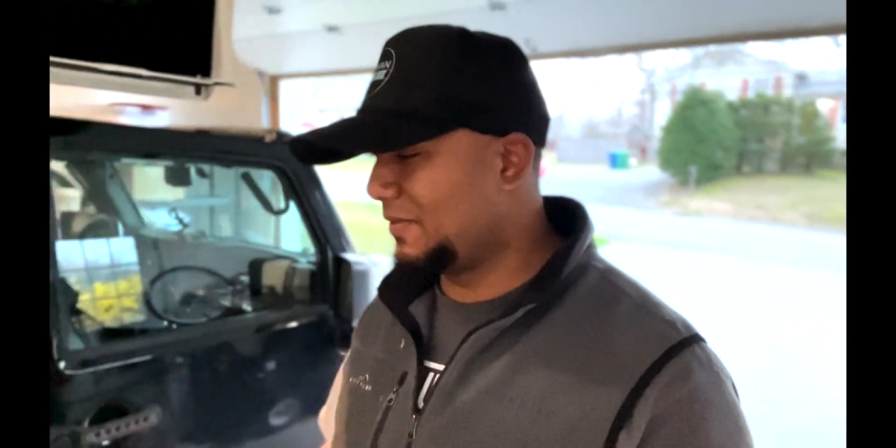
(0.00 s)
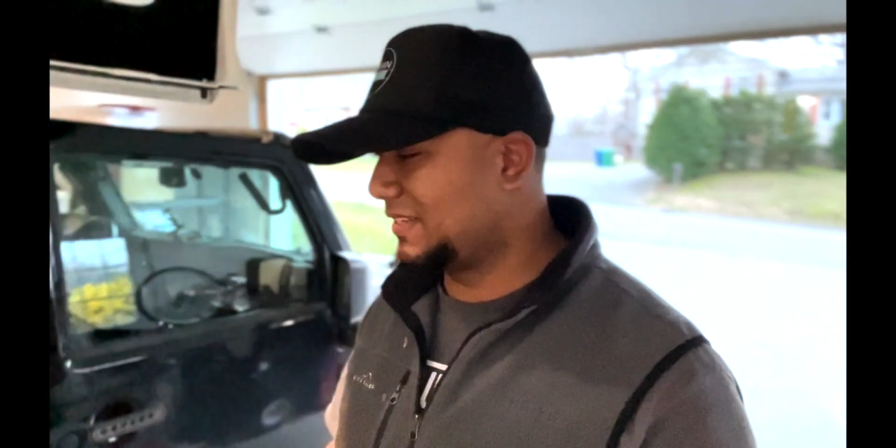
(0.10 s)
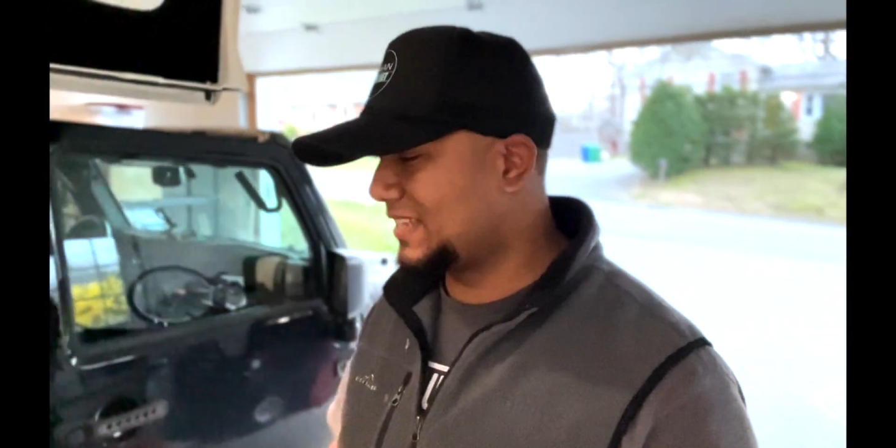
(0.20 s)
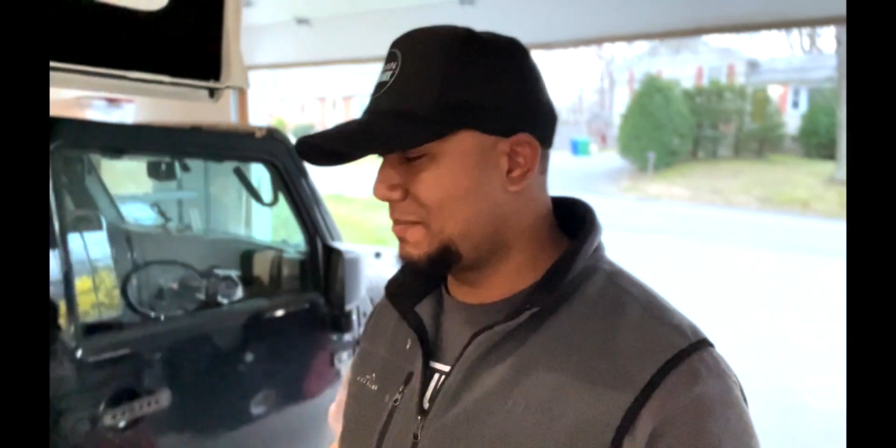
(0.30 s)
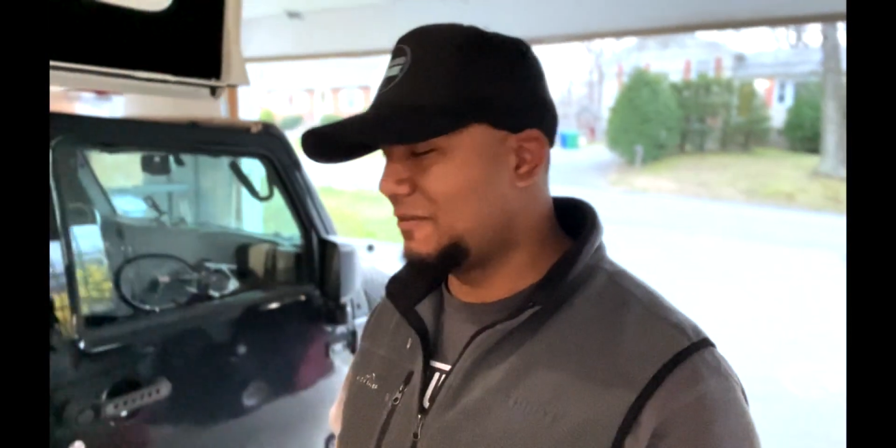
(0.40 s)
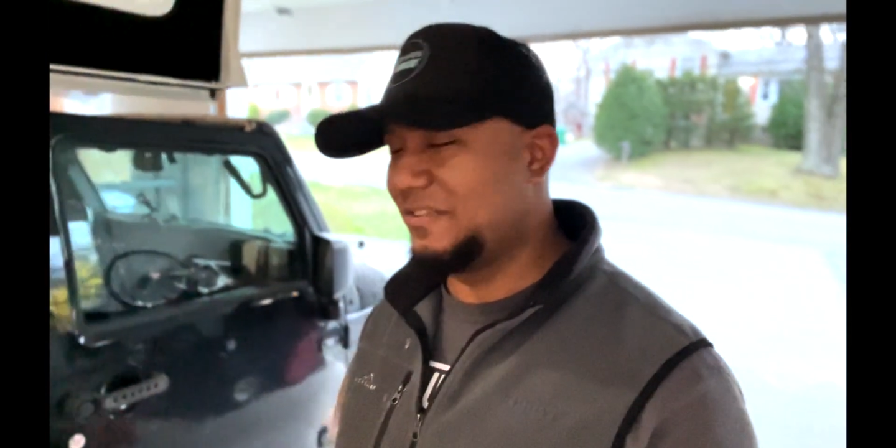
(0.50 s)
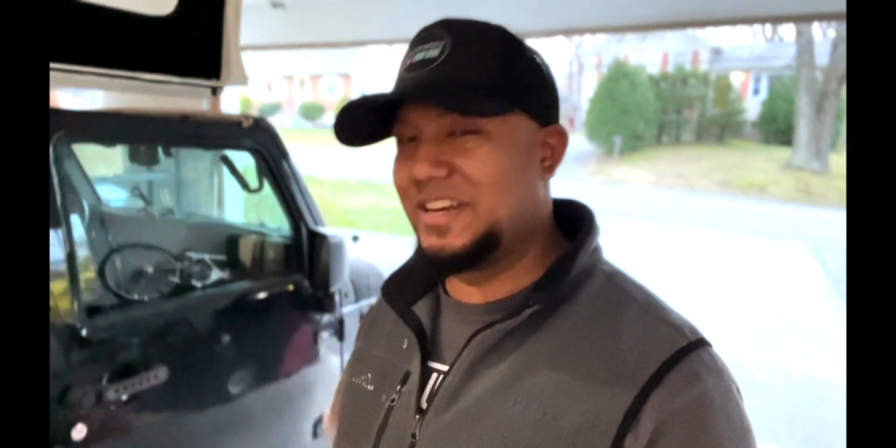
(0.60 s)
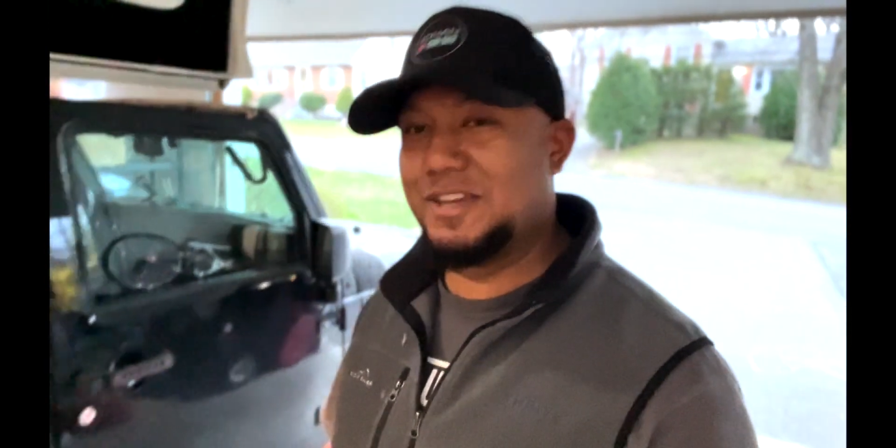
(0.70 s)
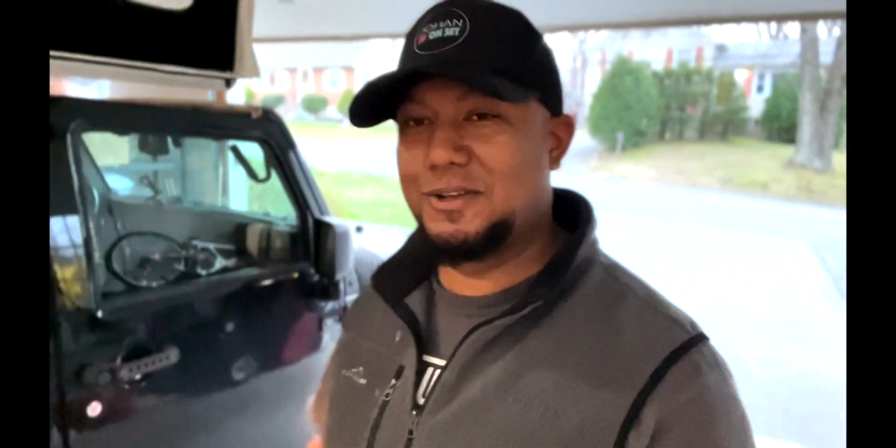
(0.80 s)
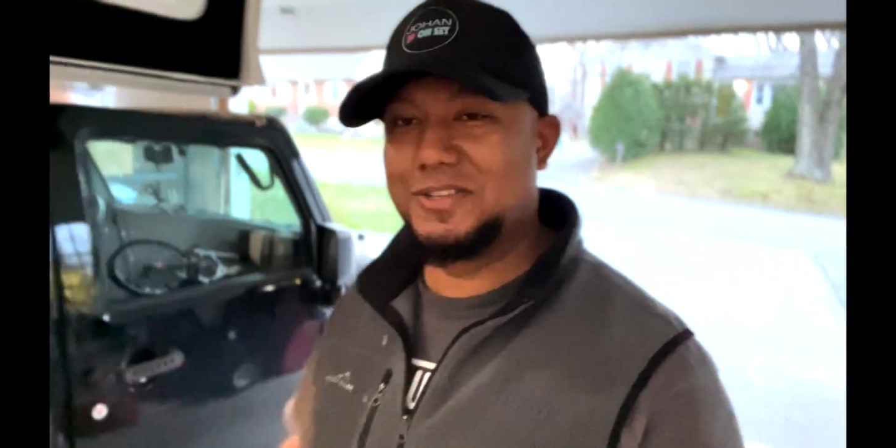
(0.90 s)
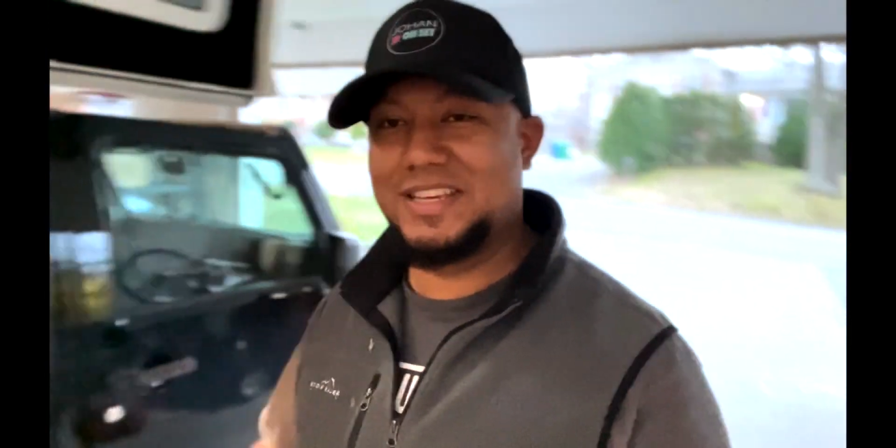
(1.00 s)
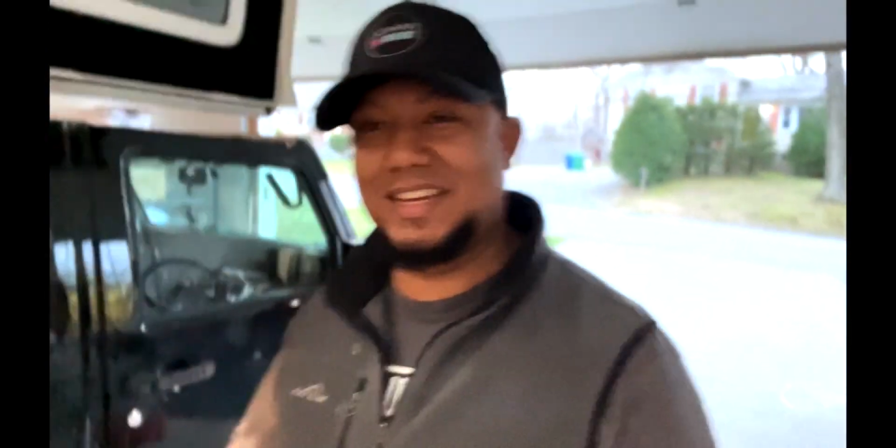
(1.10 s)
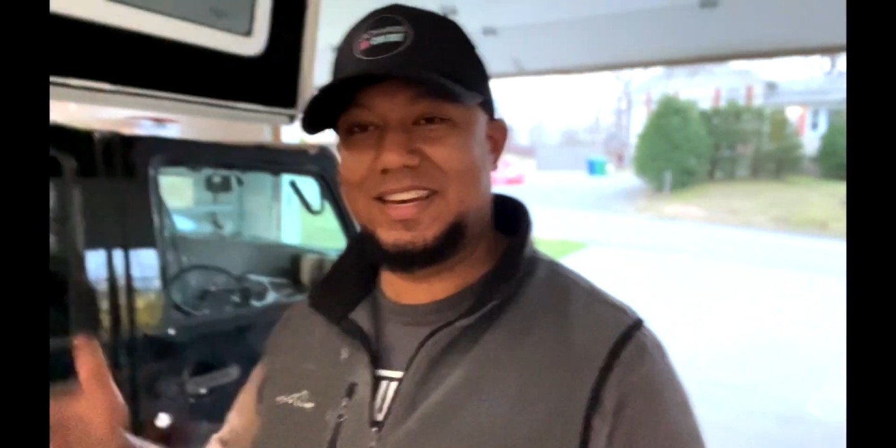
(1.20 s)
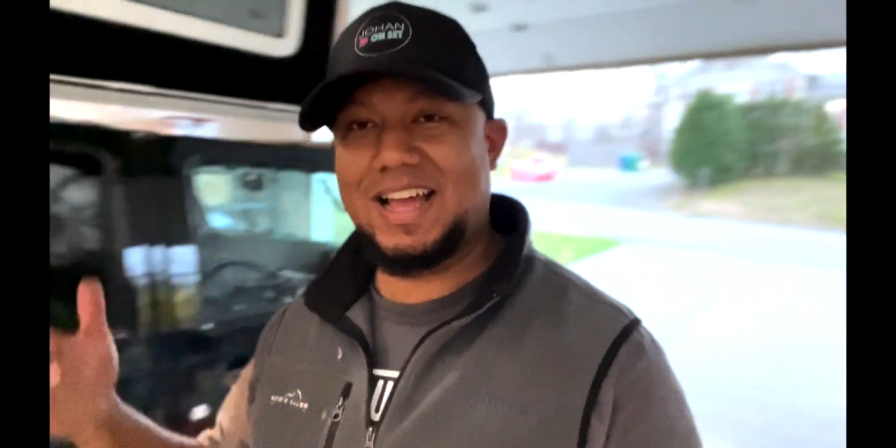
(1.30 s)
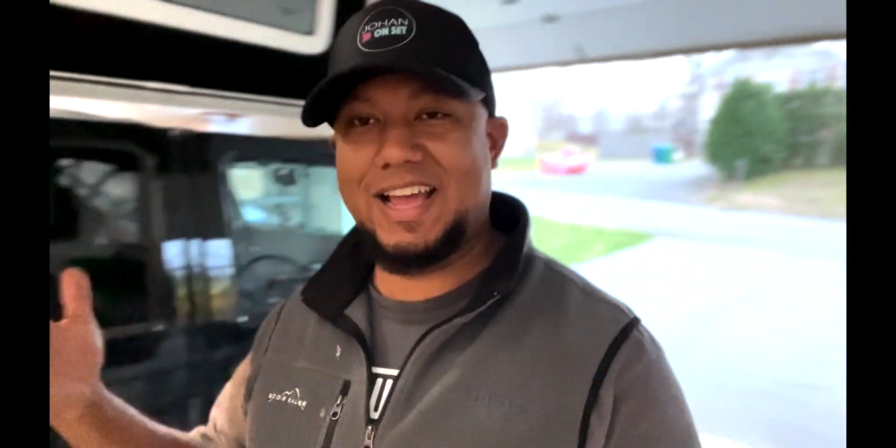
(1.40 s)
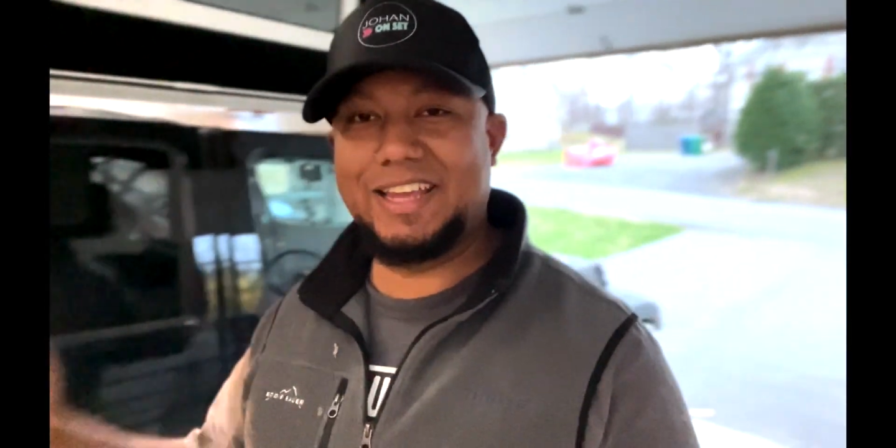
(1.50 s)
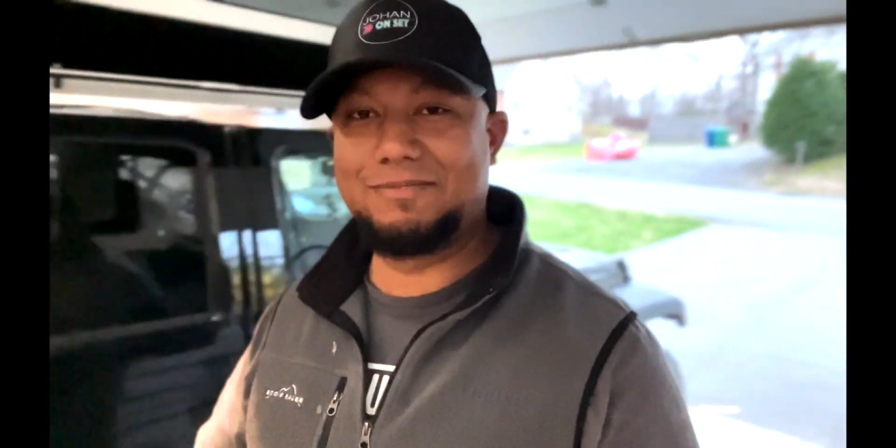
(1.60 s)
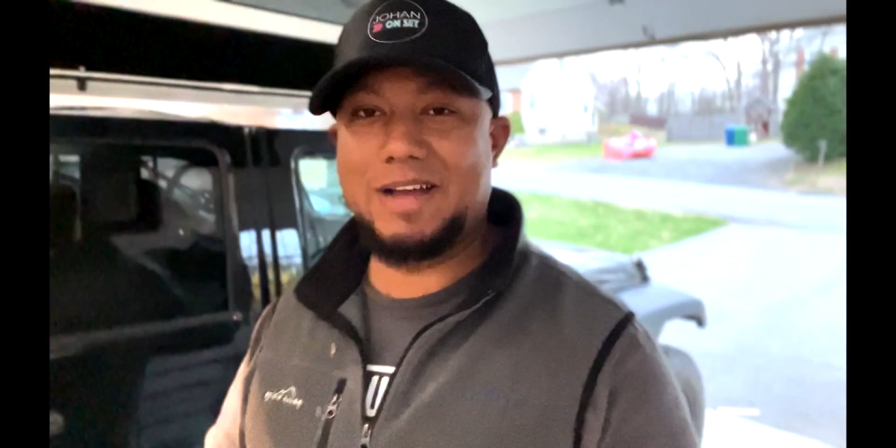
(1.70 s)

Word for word: this type of videos, and I,